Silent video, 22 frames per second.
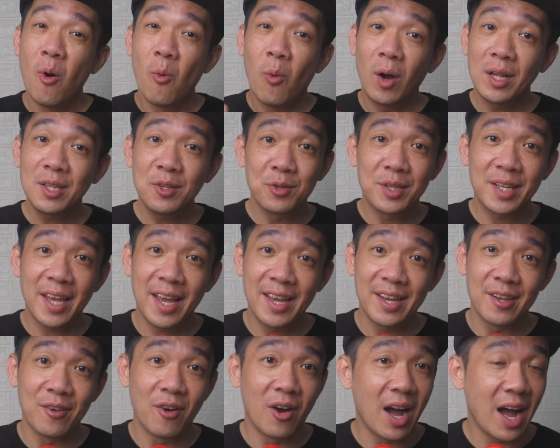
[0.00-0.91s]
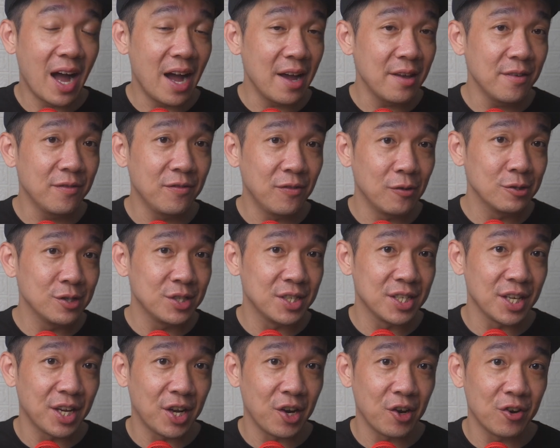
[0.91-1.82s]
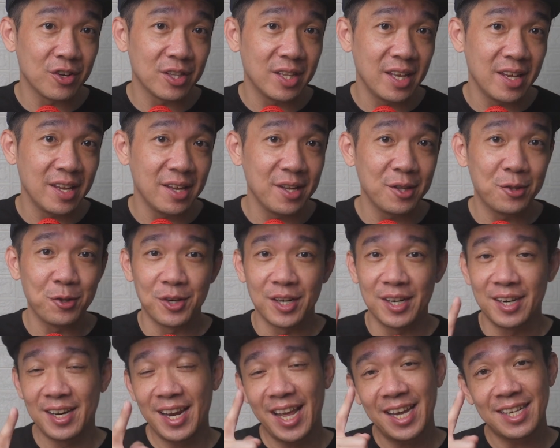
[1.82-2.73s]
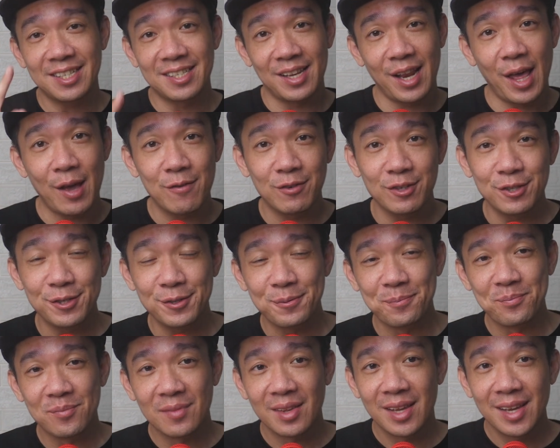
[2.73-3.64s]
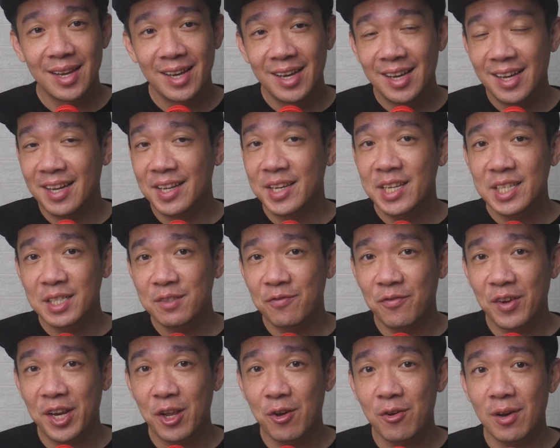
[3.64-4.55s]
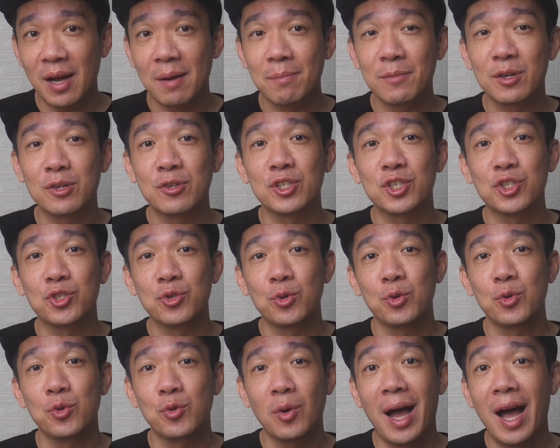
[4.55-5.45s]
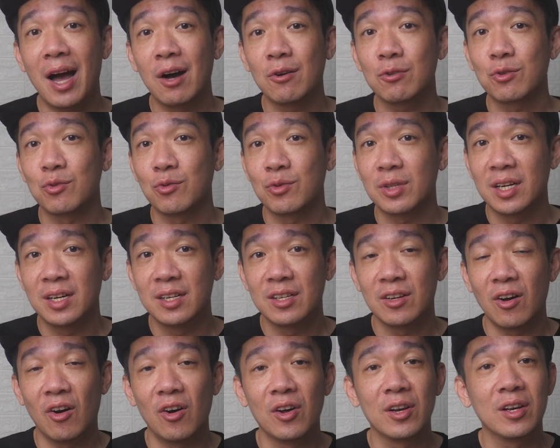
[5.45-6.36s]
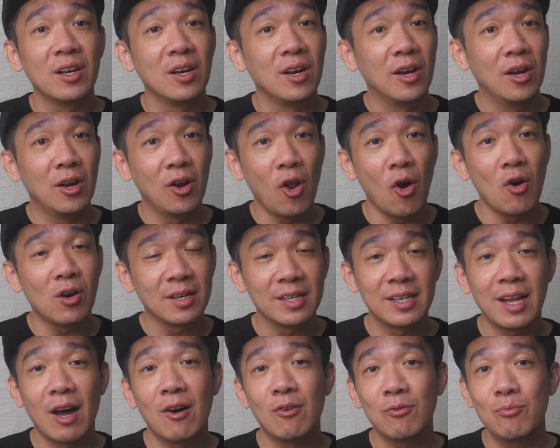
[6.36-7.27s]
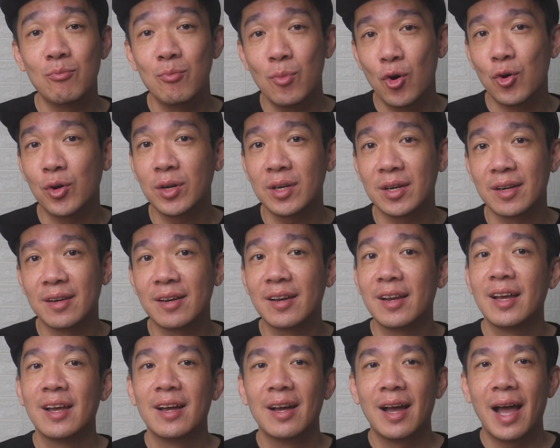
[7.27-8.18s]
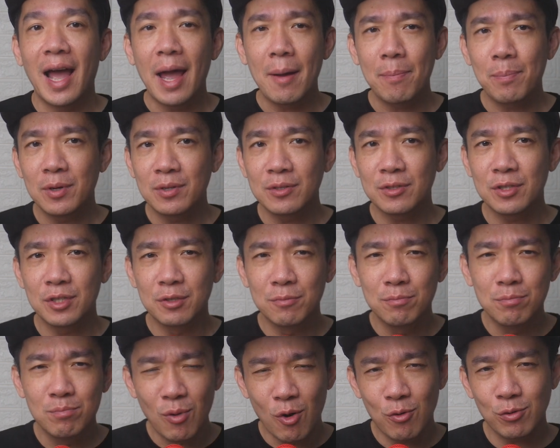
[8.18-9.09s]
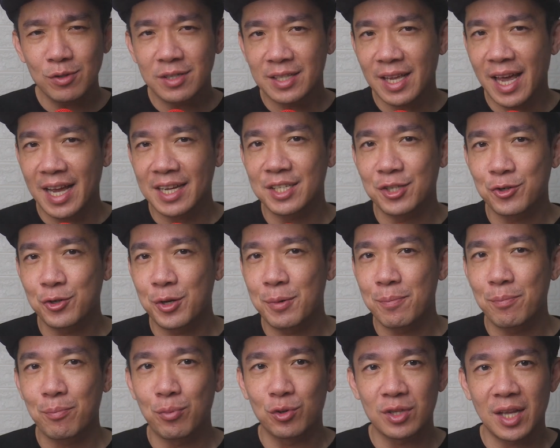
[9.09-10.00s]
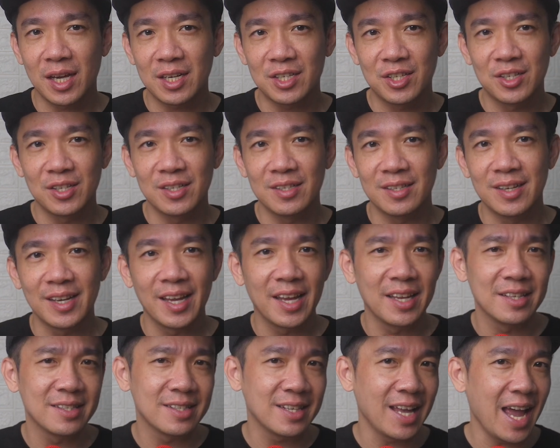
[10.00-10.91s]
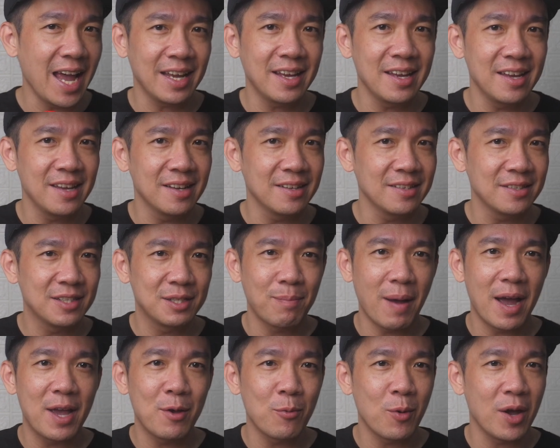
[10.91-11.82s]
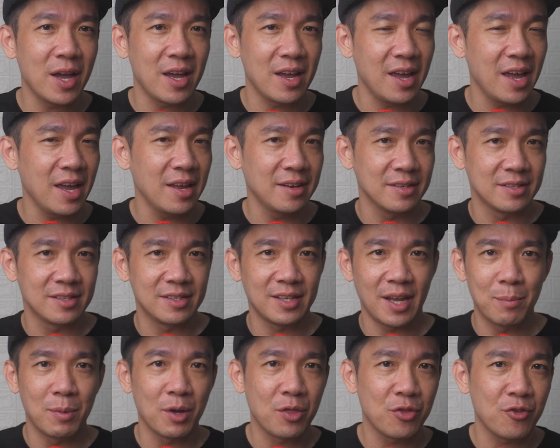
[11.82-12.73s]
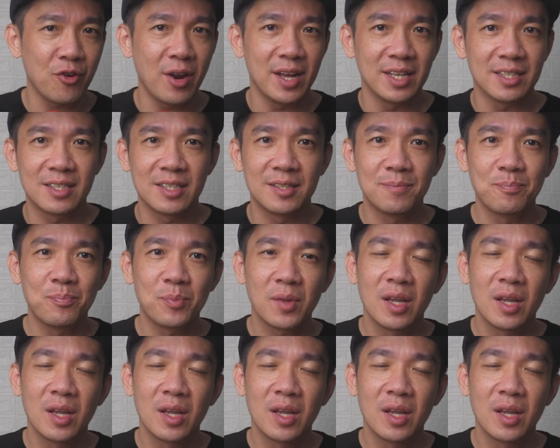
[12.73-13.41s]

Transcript: Want to take your iPhone security to the next level? In this video, I'm going to show you how to turn on lockdown mode, Apple's most extreme protection against hacking, spyware, and cyber threats.